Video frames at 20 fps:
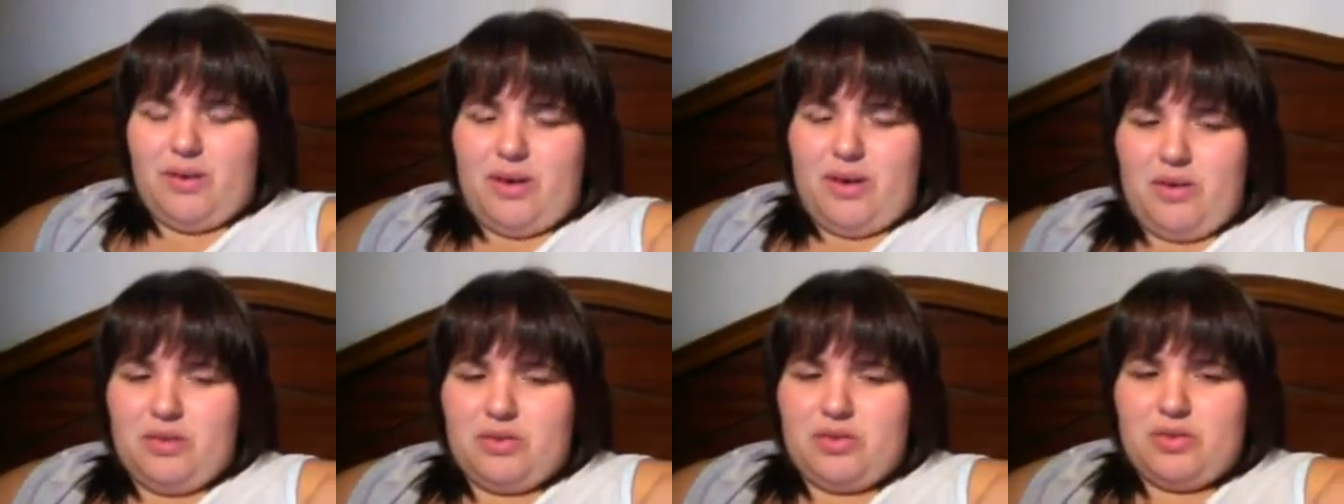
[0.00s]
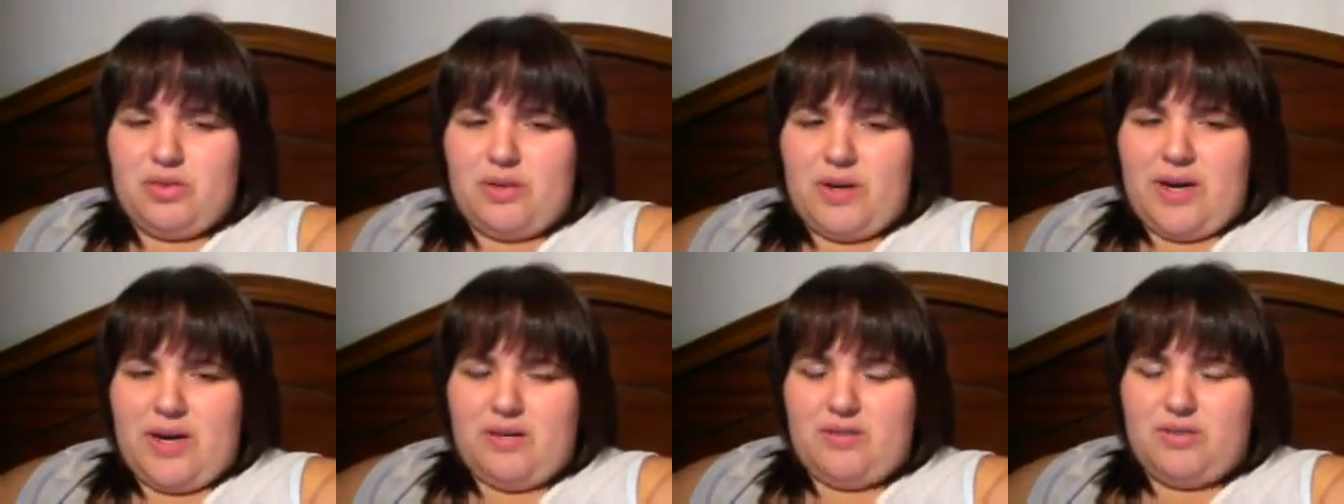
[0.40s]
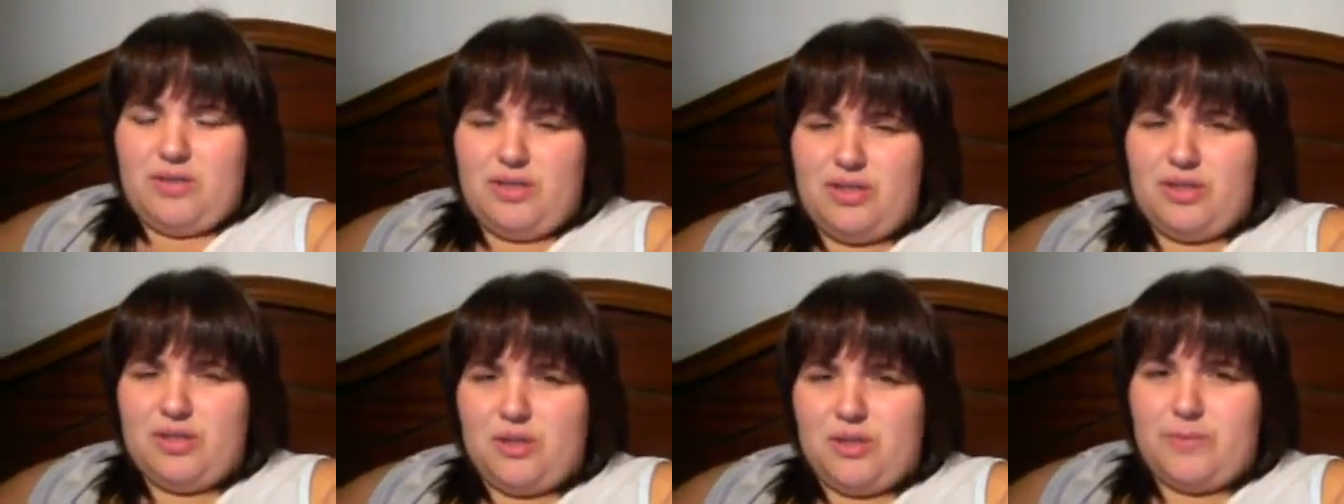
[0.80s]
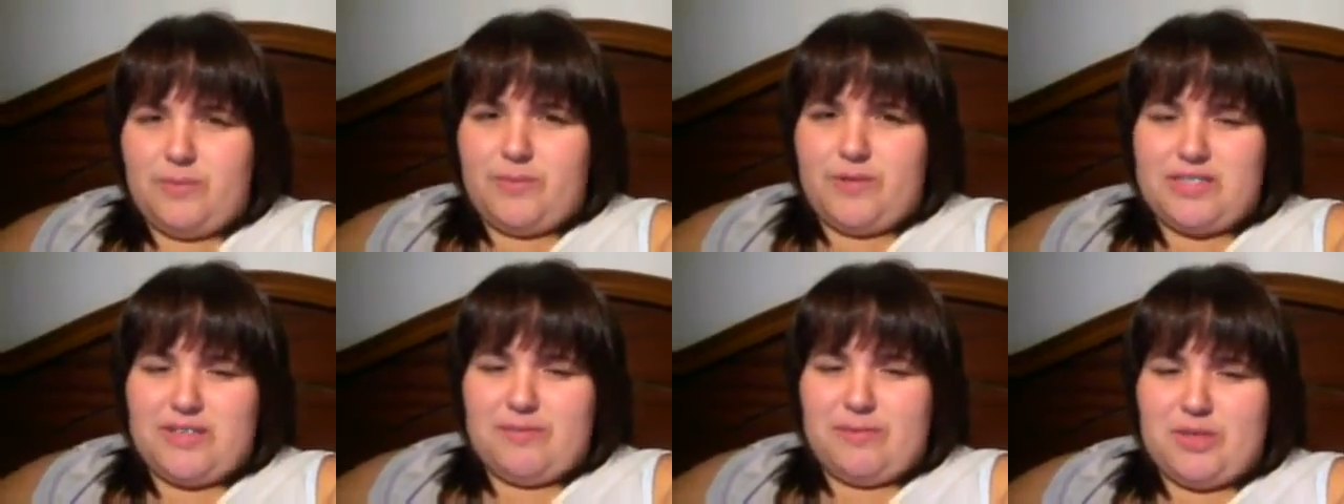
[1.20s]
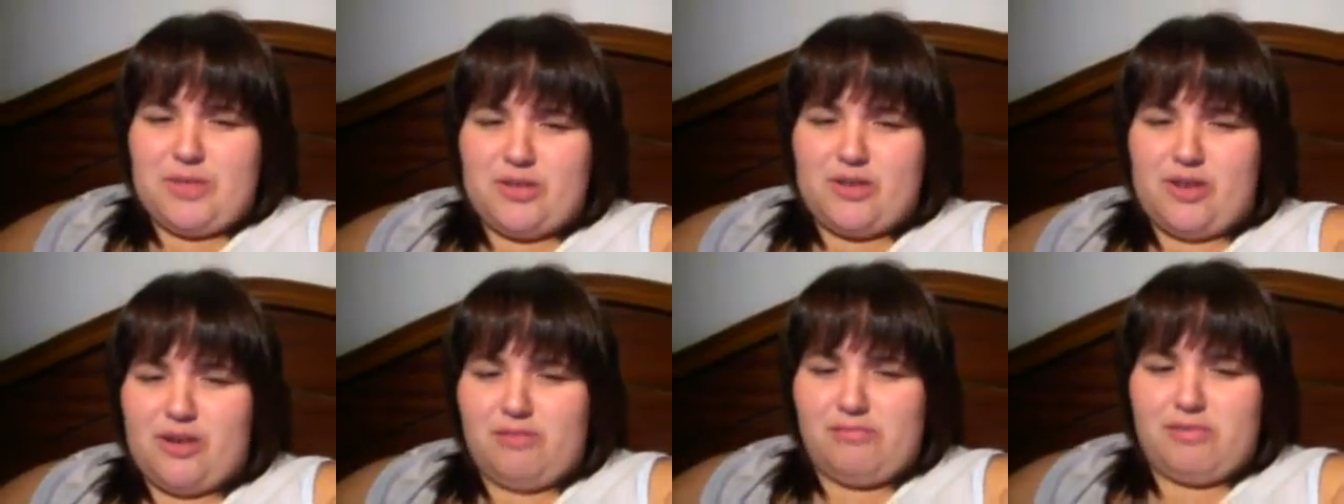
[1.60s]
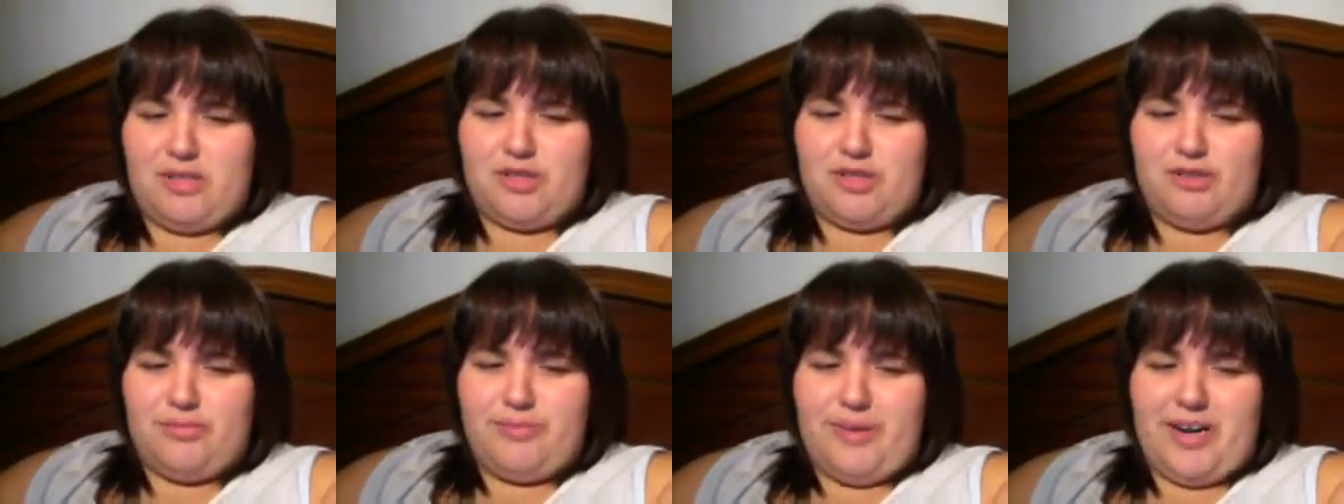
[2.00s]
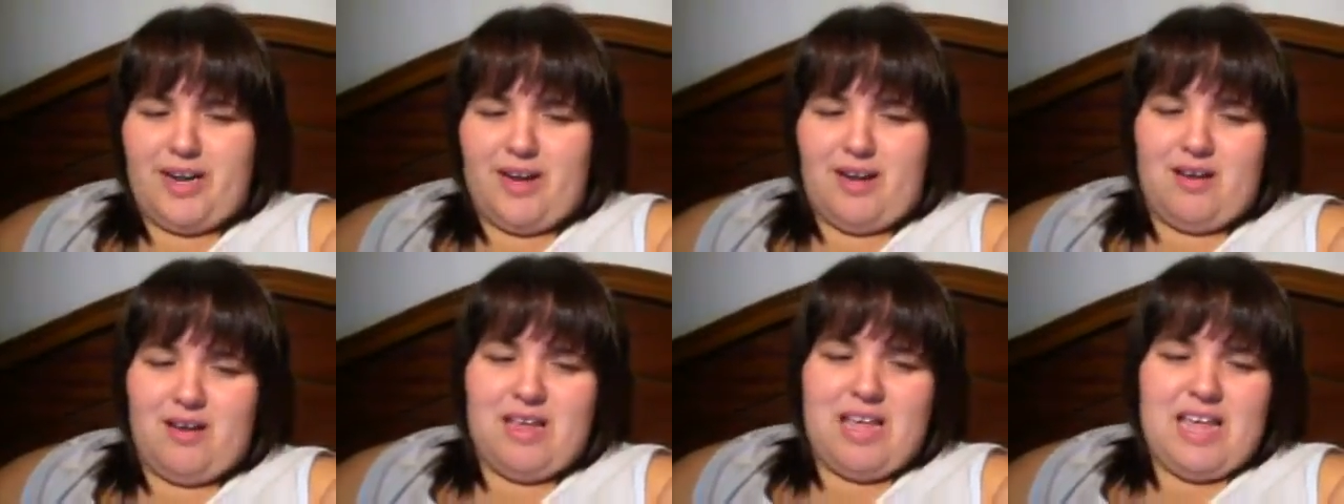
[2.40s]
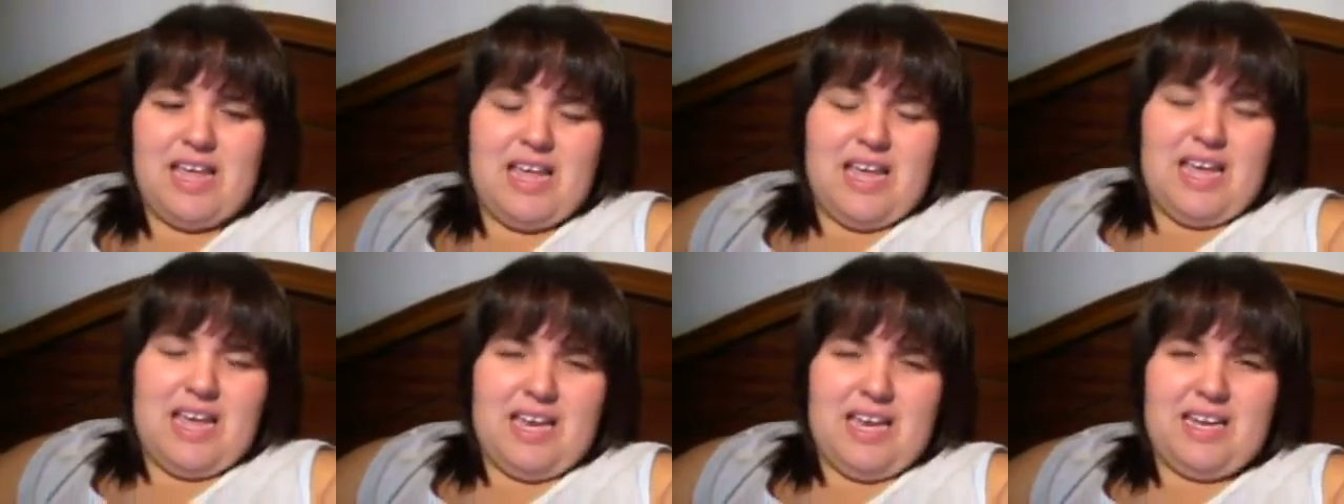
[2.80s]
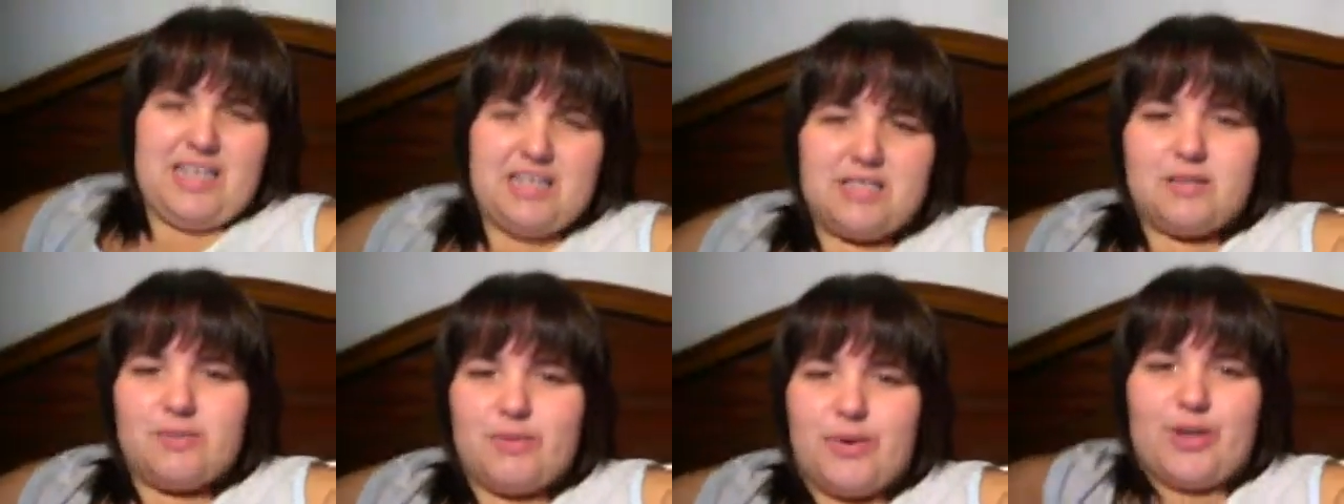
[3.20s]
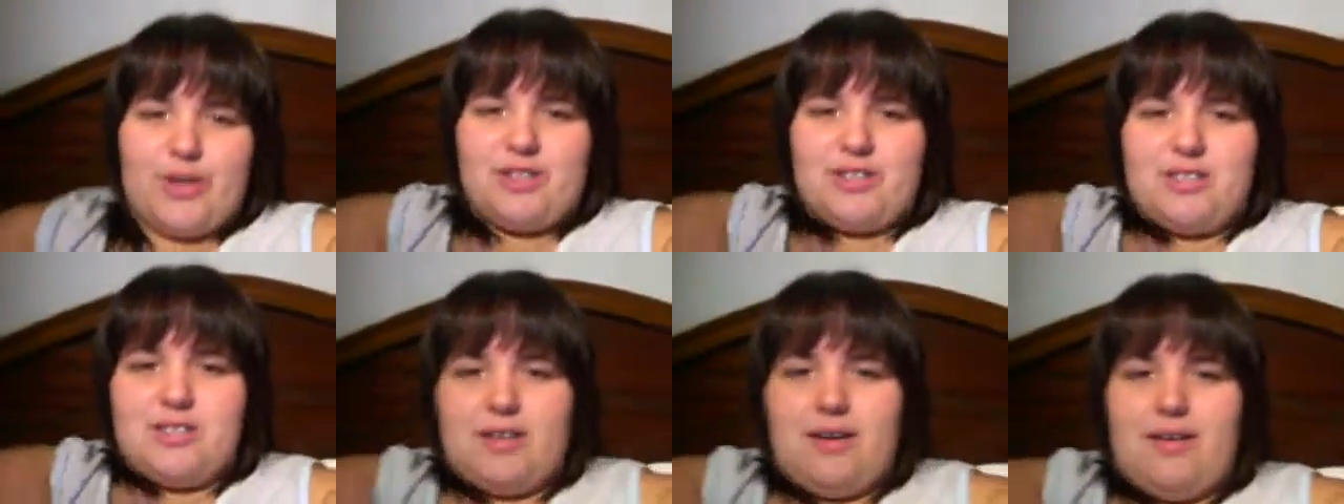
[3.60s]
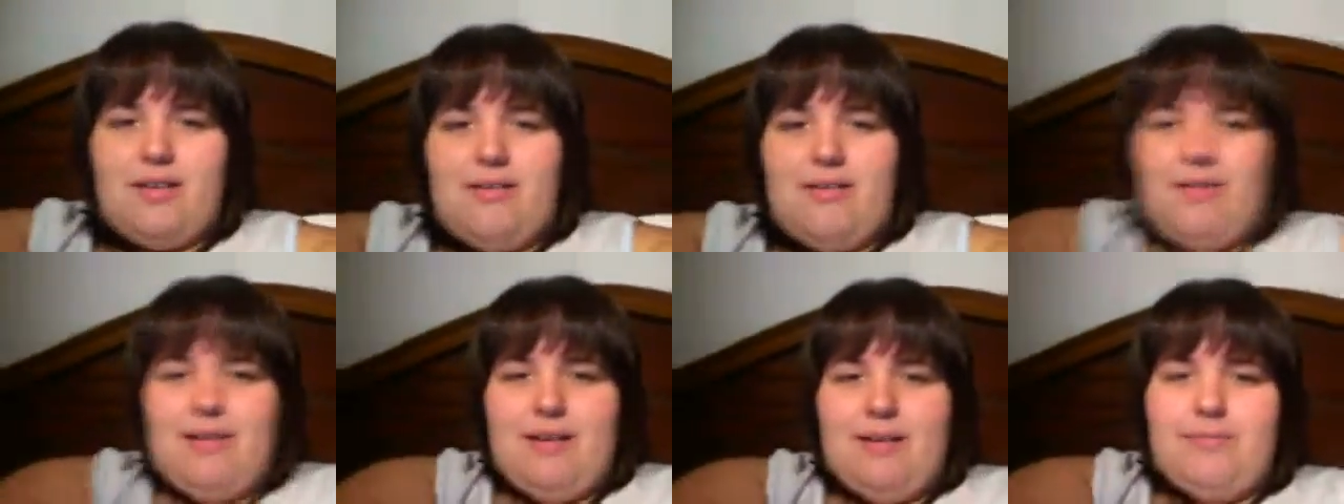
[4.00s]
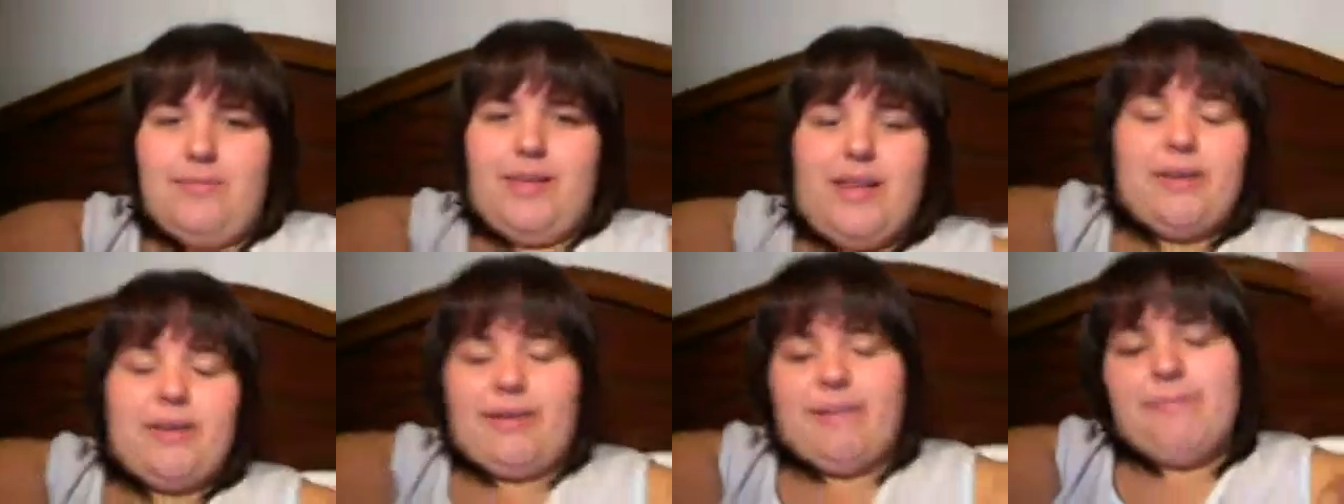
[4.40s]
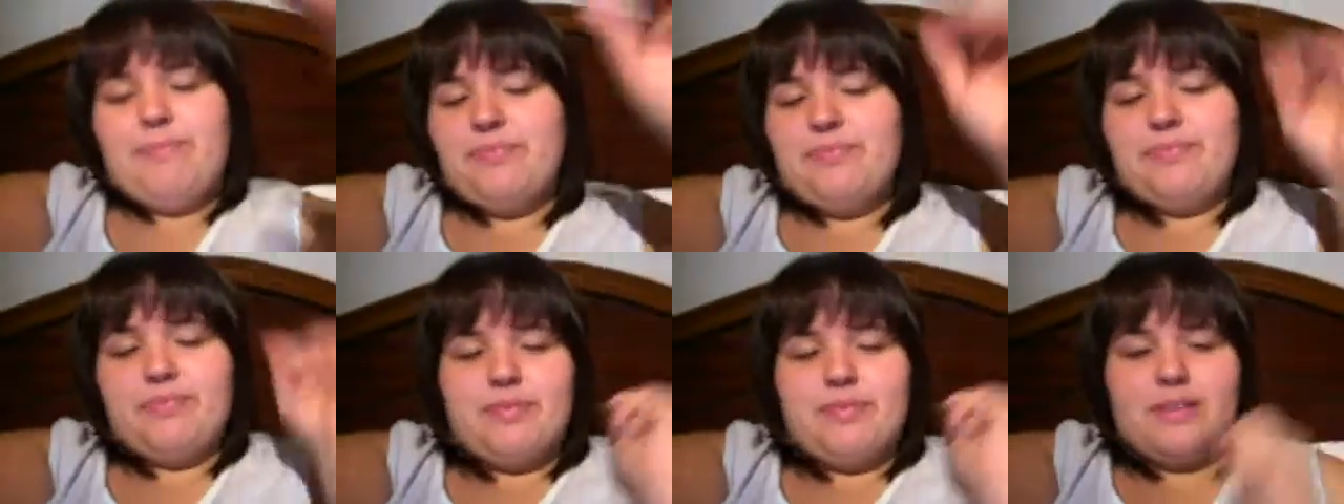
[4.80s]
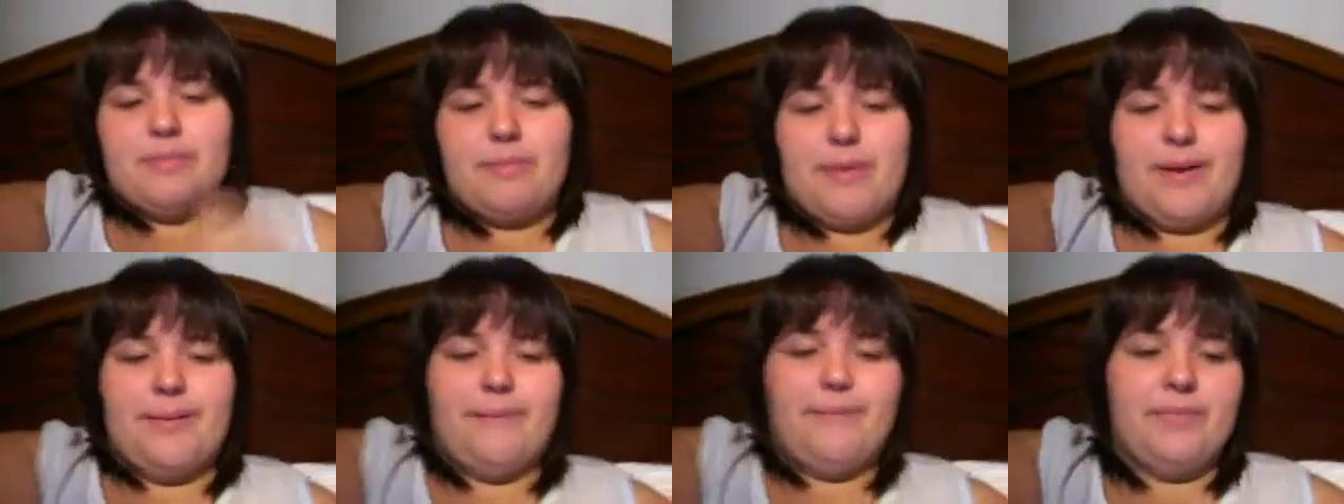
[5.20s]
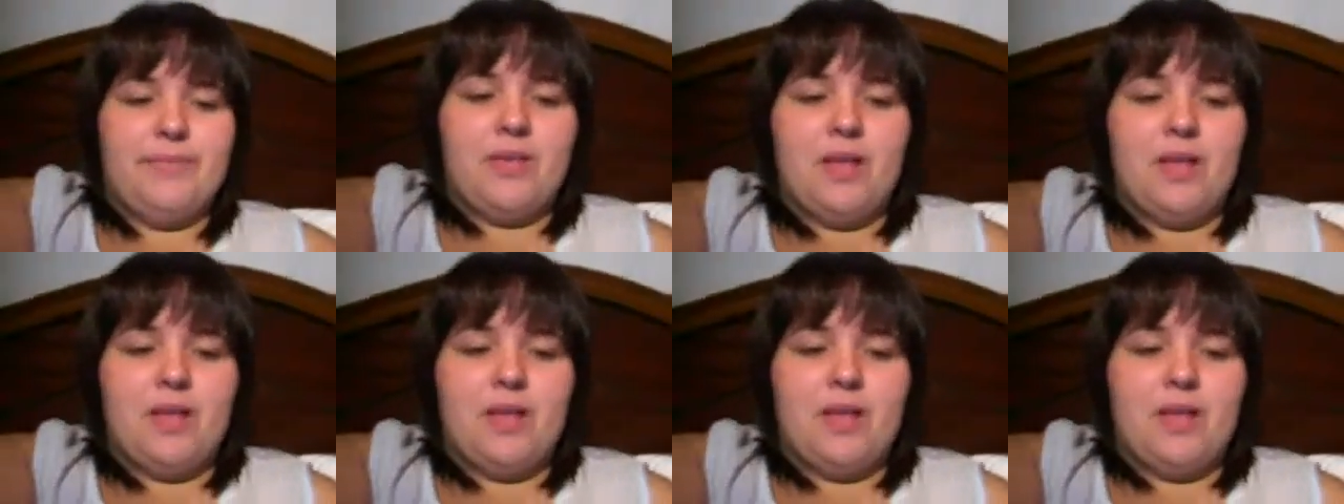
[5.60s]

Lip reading: I'll try on YouTube because I've been trying on One True Media and it hasn't worked. So anyway, doesn't matter.